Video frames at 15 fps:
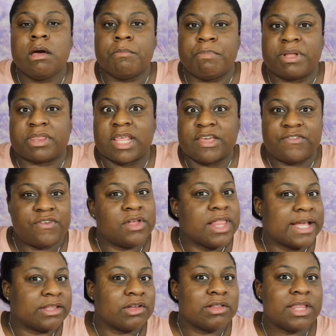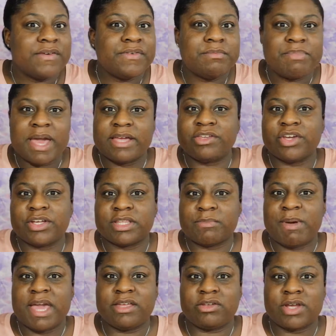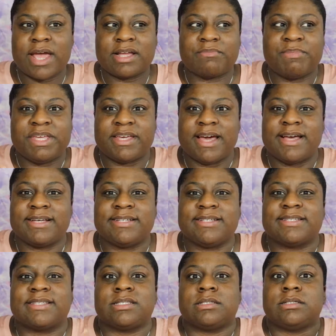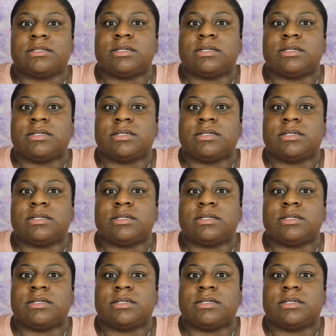but they feel like they're living paycheck to paycheck because